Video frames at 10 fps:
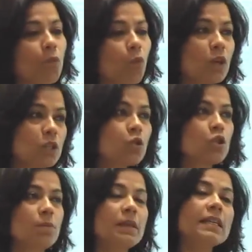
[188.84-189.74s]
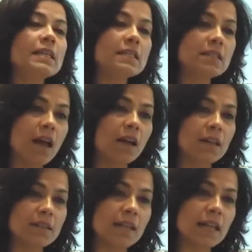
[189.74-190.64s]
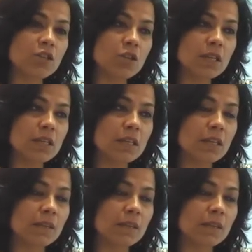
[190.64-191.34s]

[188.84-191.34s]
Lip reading: What social media has done is actually